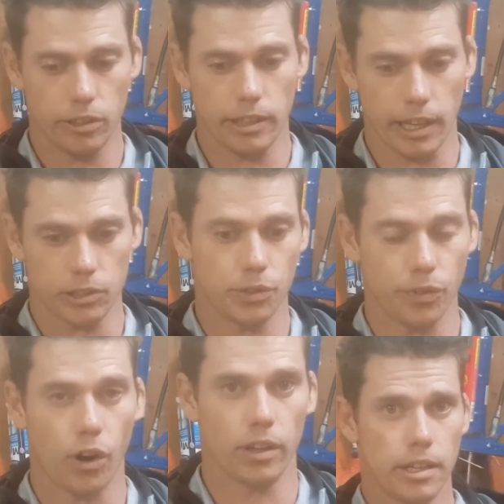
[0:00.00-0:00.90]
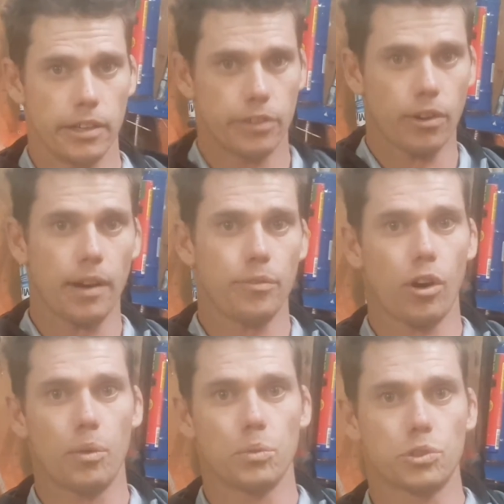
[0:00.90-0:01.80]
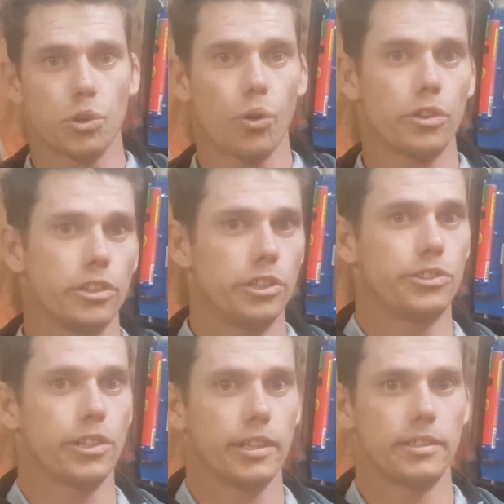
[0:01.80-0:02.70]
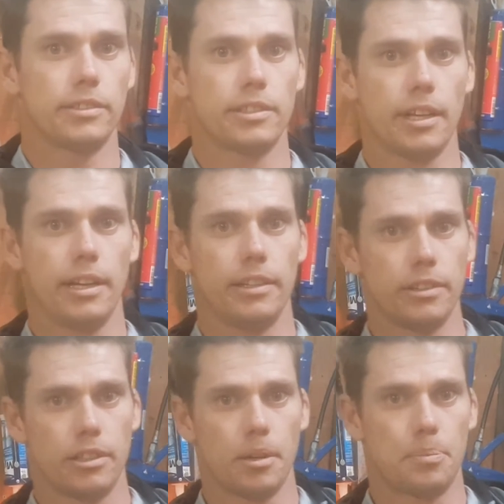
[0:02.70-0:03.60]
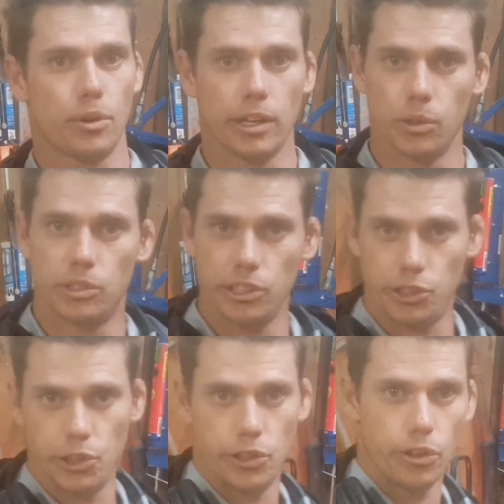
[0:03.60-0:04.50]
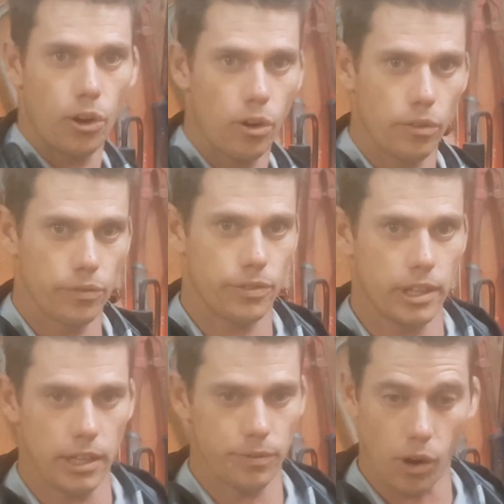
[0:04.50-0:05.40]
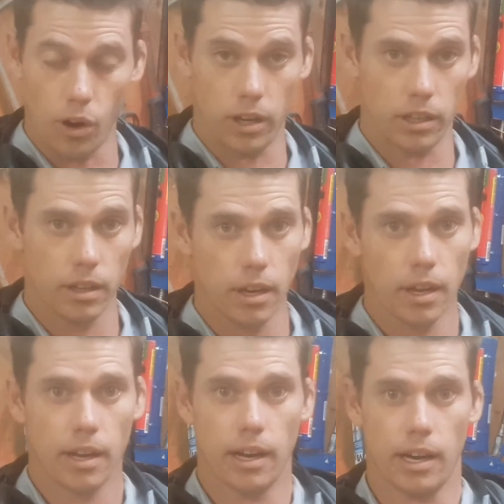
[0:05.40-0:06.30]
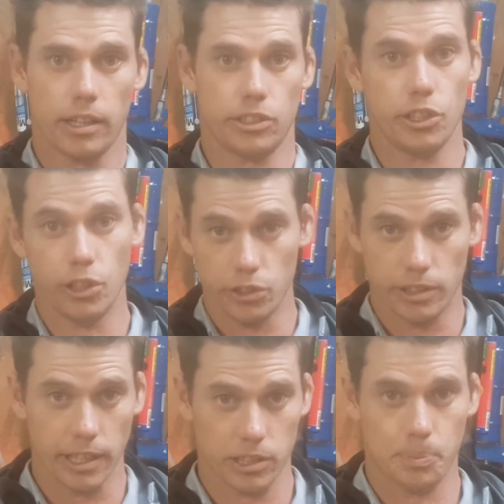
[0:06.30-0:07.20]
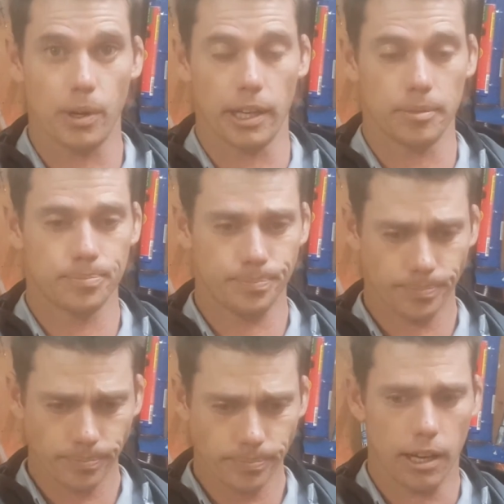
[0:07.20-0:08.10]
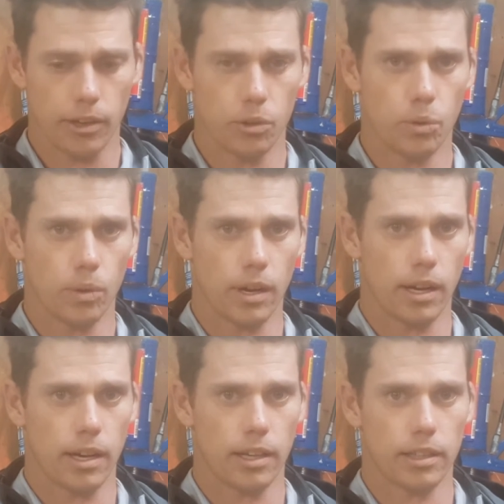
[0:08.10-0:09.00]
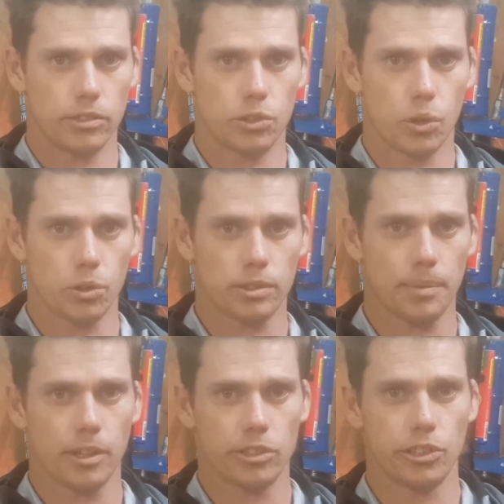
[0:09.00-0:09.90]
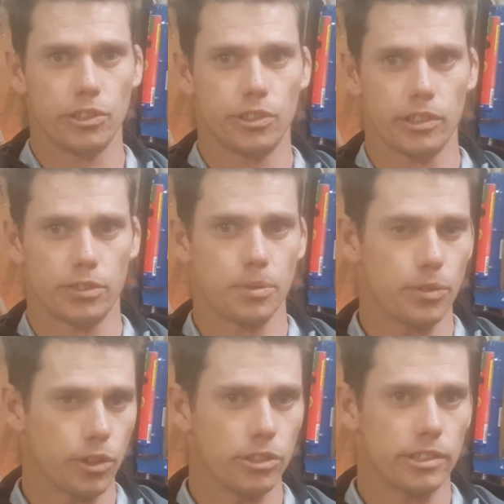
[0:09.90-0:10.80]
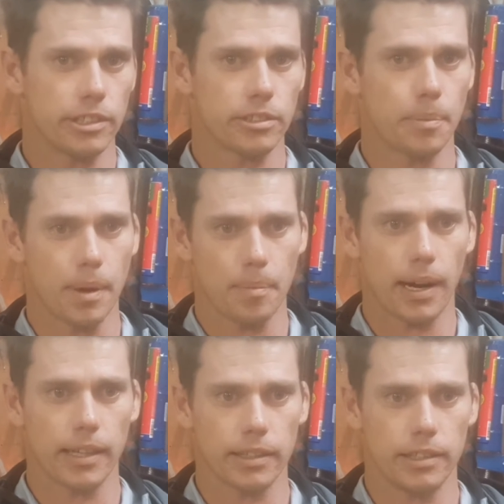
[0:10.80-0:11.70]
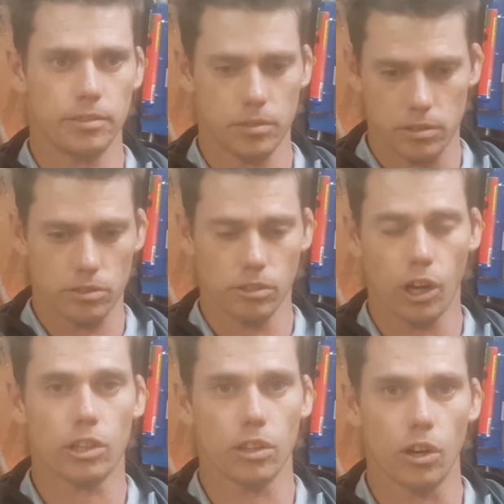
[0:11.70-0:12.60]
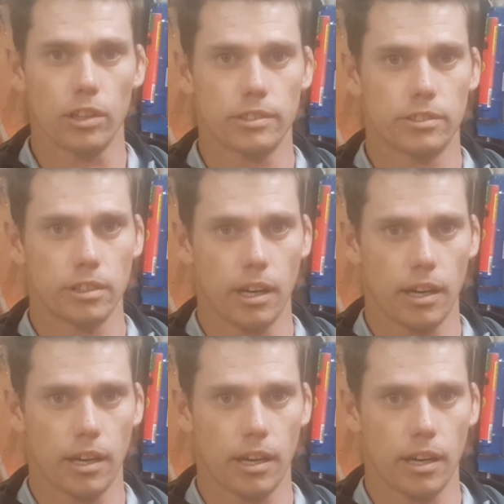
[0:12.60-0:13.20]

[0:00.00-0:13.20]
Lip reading: the actual vine. The grapevine will store the nutrients in the perennial tissue of the vine to use next spring. It'll draw some of those nutrients from the root system, but mainly localised